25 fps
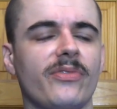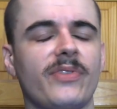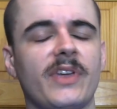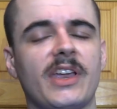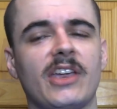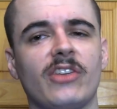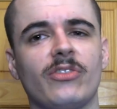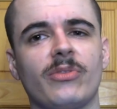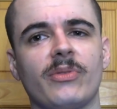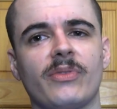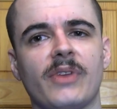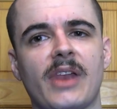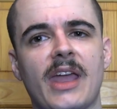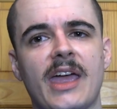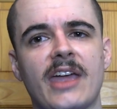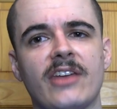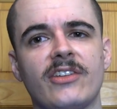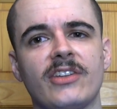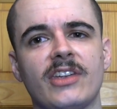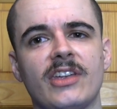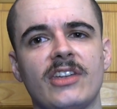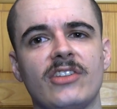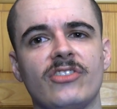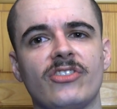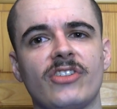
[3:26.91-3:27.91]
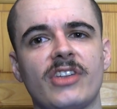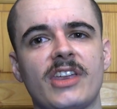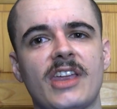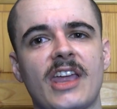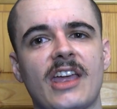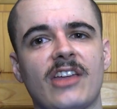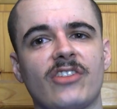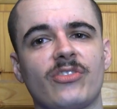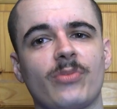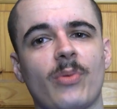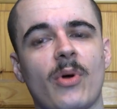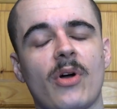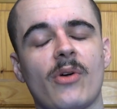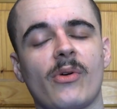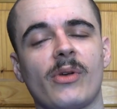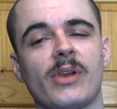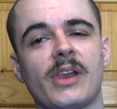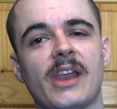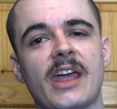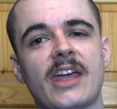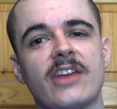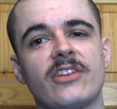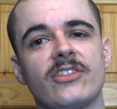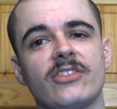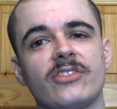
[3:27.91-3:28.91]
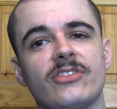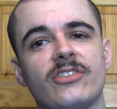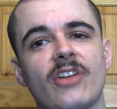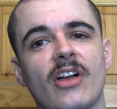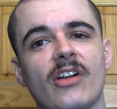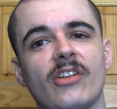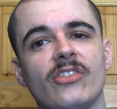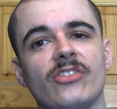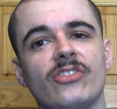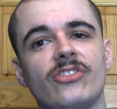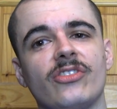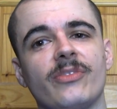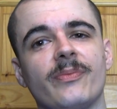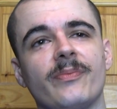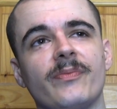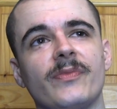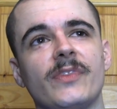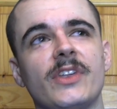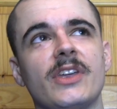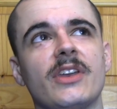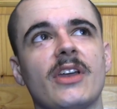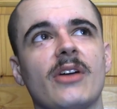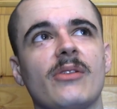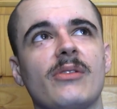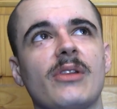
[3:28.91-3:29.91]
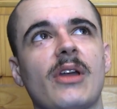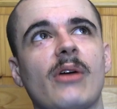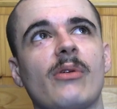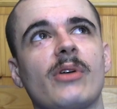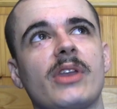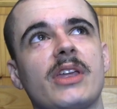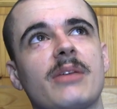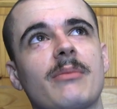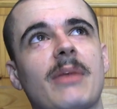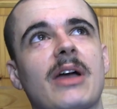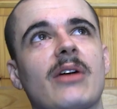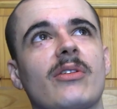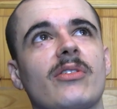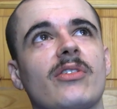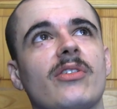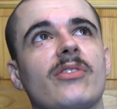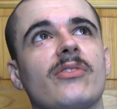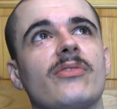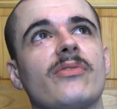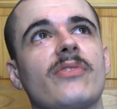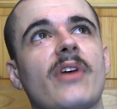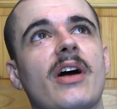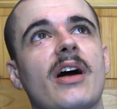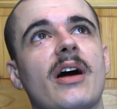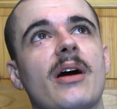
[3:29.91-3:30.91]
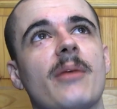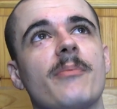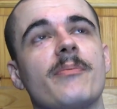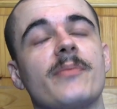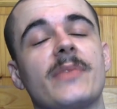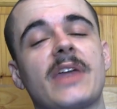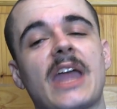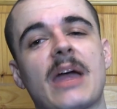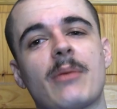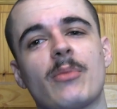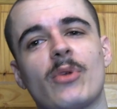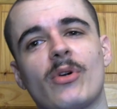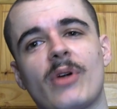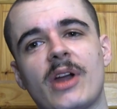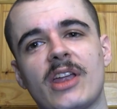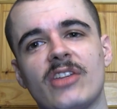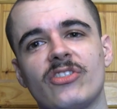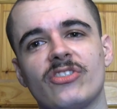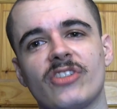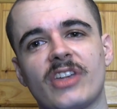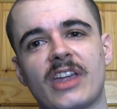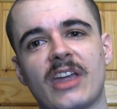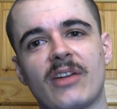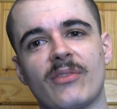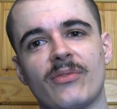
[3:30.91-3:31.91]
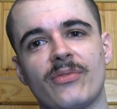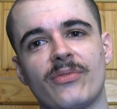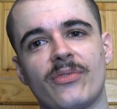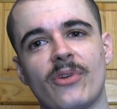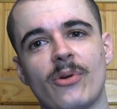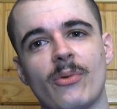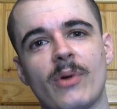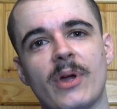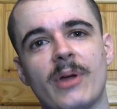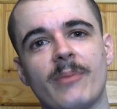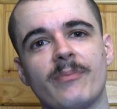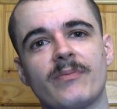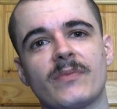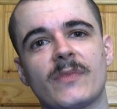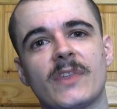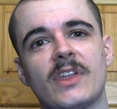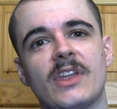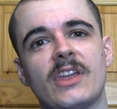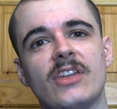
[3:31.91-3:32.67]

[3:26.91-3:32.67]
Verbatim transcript: The thing is with lead is, yes, while lead does, you know, lower the amount of um, gamma rays that get through it,